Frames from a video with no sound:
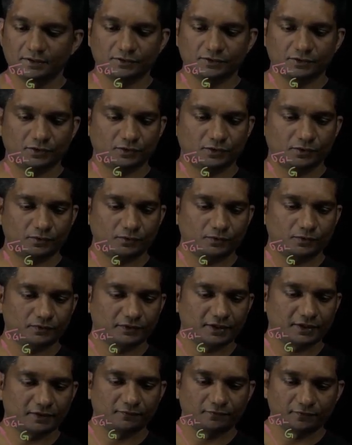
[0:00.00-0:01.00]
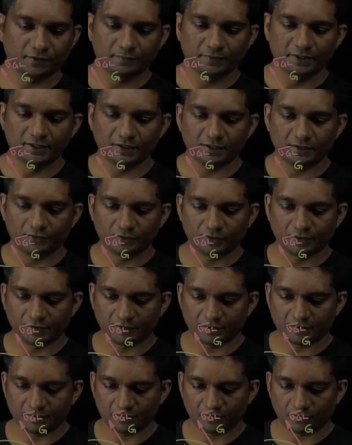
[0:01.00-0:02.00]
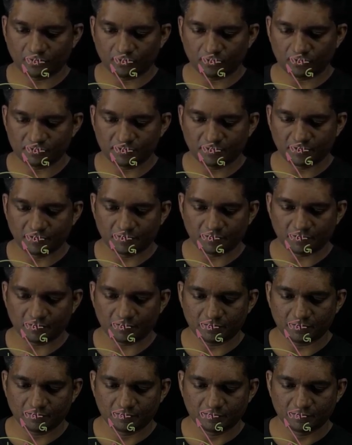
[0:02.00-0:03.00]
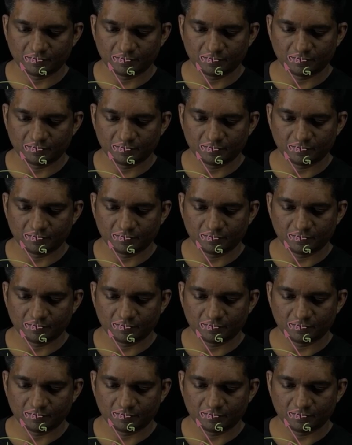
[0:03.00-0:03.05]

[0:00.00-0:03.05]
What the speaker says: So then from here you can get the cos theta